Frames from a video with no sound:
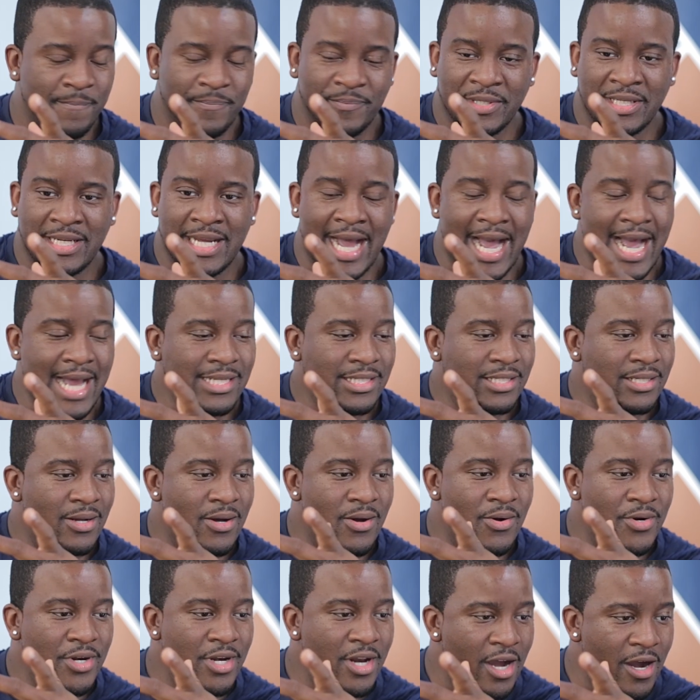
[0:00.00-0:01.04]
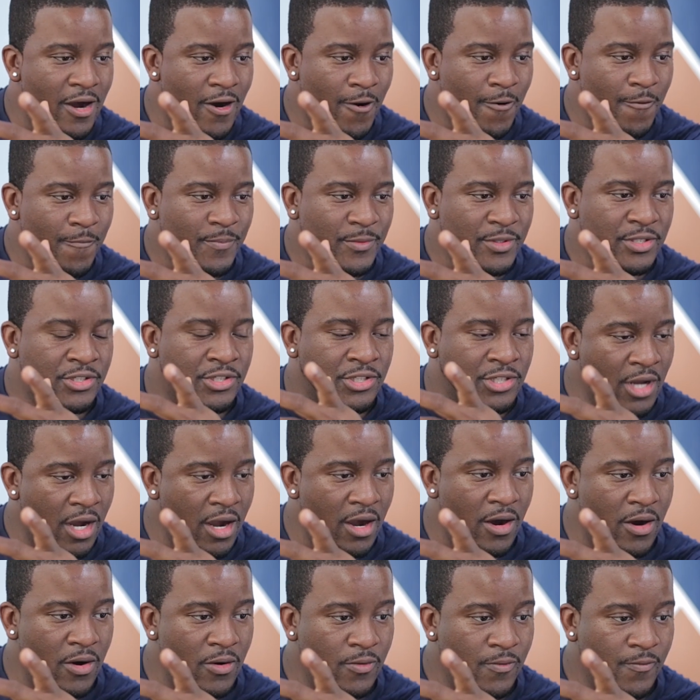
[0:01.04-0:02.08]
Guys don't know.
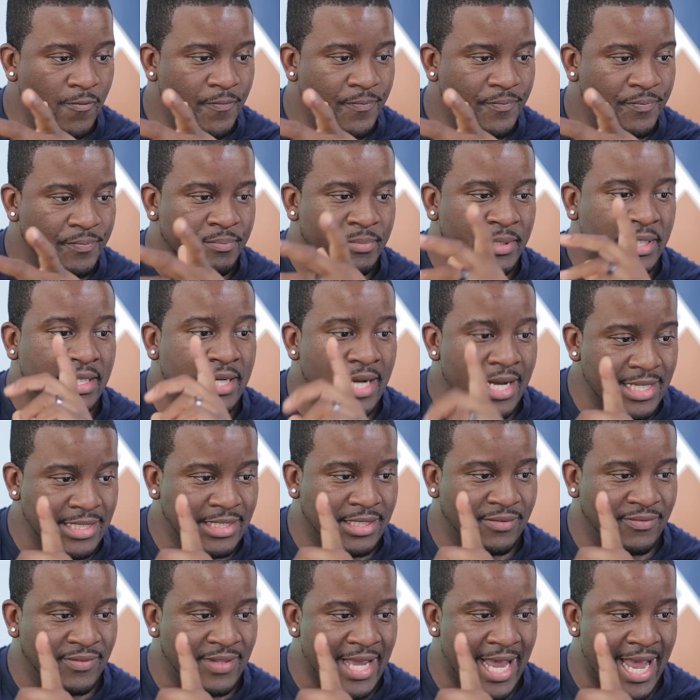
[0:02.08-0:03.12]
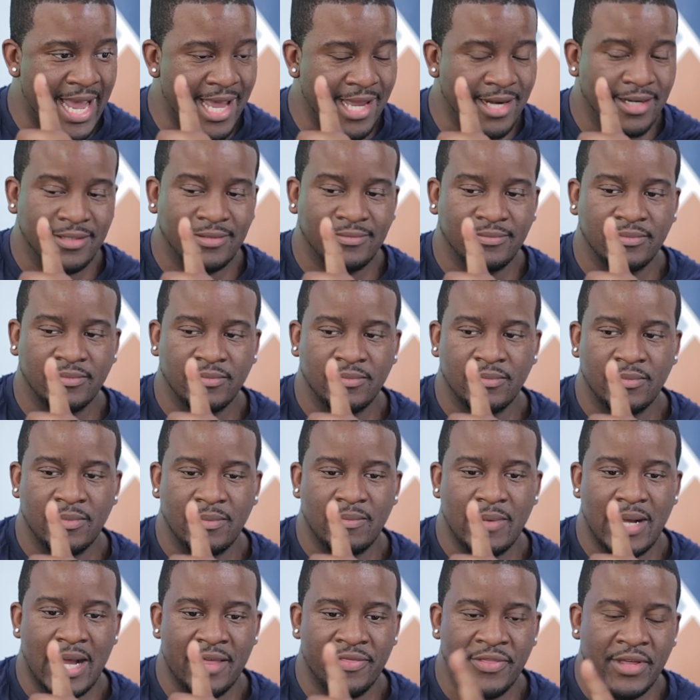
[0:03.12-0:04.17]
So because of that,
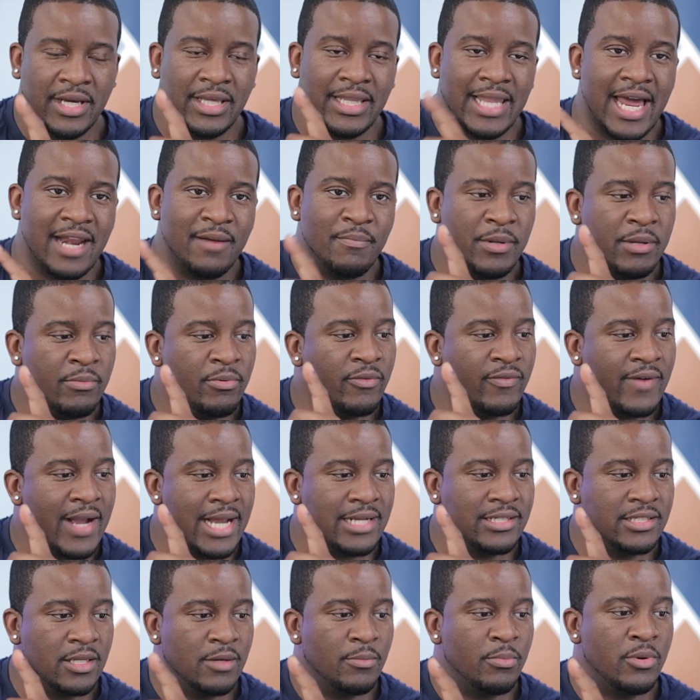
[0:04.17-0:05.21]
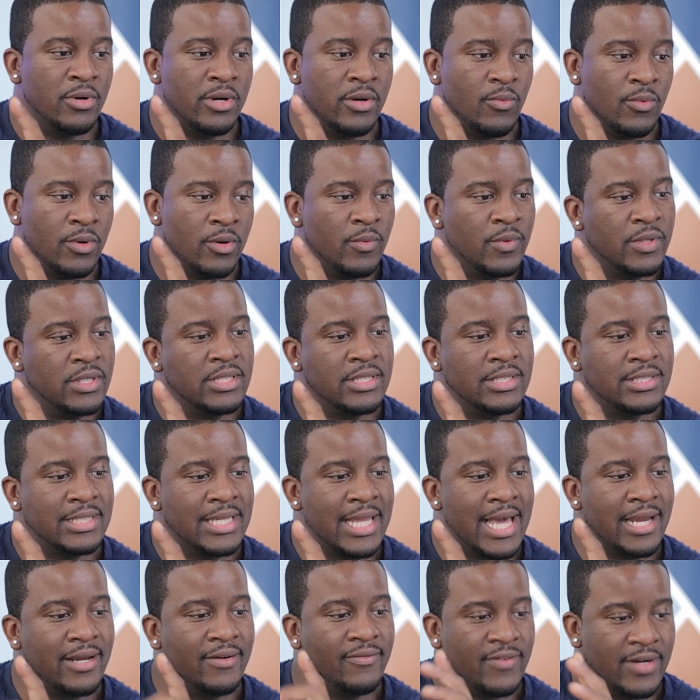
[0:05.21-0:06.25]
I think a lot of people have gotten to the point where we're just
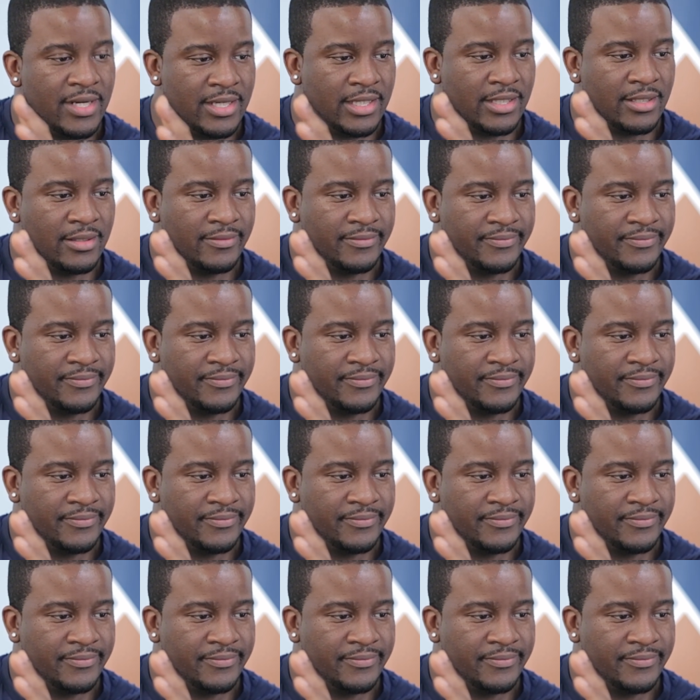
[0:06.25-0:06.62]
like, fuck it.